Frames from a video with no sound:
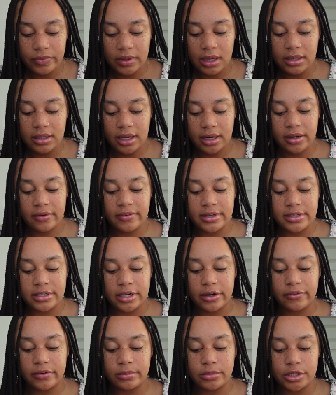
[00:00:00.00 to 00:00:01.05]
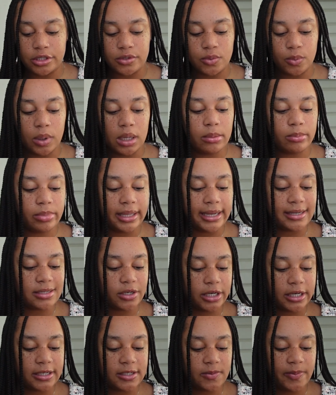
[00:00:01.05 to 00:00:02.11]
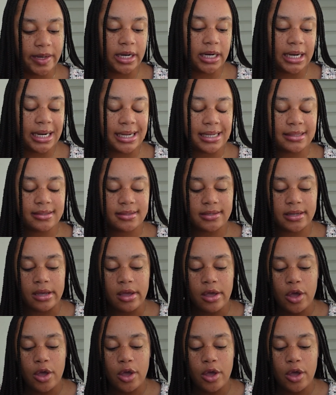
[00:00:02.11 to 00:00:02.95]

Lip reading: None of us are from just one place or experience.